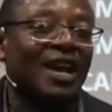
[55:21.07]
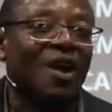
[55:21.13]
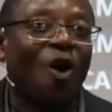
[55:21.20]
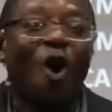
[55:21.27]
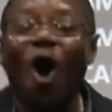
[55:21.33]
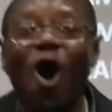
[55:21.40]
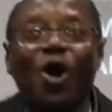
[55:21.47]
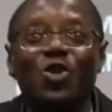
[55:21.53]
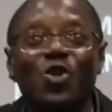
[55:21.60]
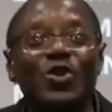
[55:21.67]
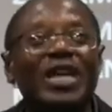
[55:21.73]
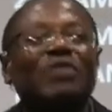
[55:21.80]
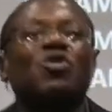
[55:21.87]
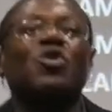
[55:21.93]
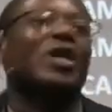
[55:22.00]
or you
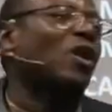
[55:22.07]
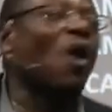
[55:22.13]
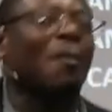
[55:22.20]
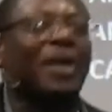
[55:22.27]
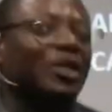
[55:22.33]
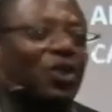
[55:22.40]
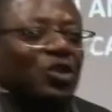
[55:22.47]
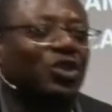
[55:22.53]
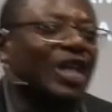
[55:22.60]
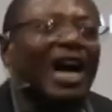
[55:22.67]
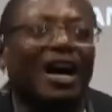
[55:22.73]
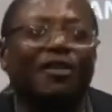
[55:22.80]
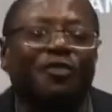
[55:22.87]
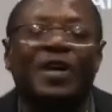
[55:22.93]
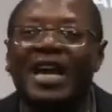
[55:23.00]
need to recommit
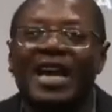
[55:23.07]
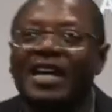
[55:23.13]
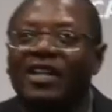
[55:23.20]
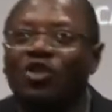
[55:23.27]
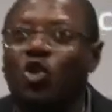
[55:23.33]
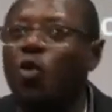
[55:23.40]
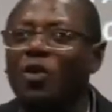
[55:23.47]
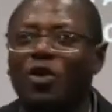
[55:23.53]
yourself to